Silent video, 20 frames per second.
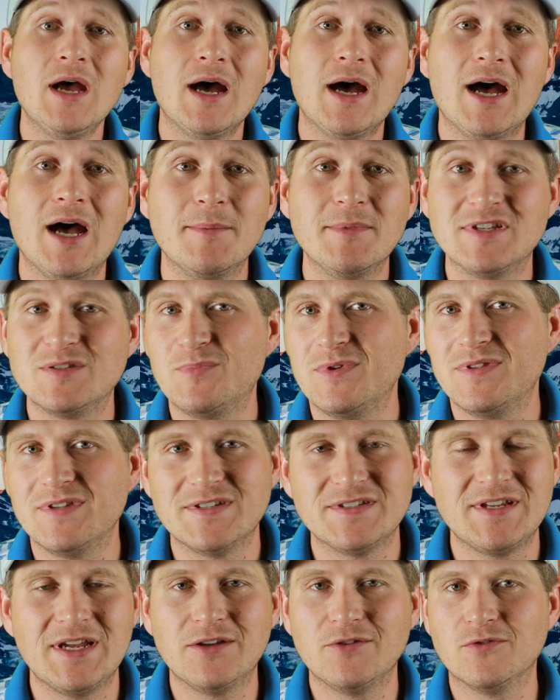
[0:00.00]
It's been the
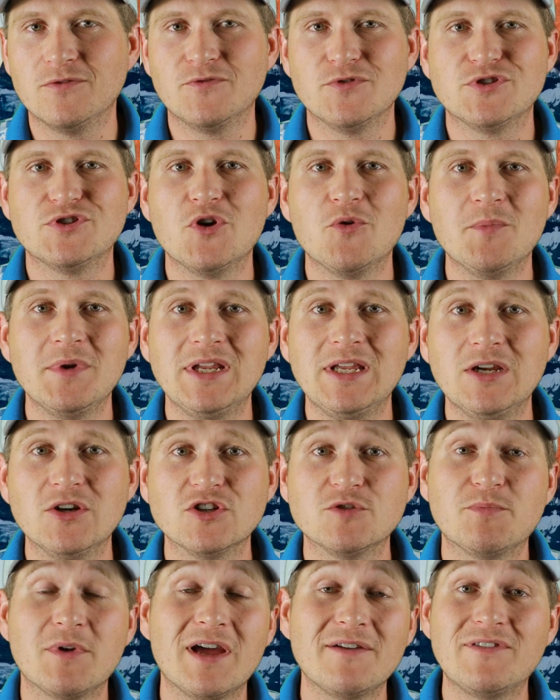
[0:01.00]
standard for so many
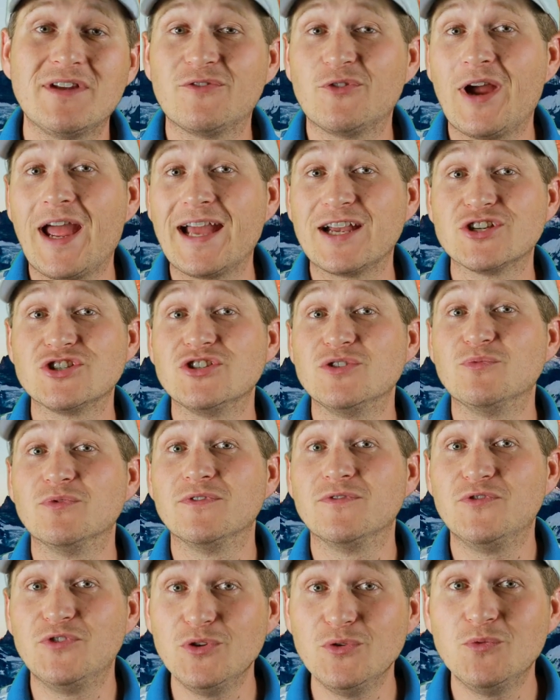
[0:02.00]
years, but I've never actually
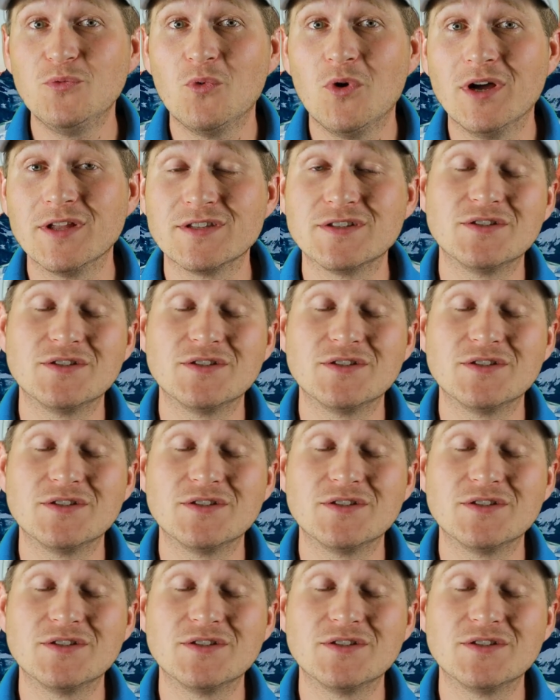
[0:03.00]
reviewed one.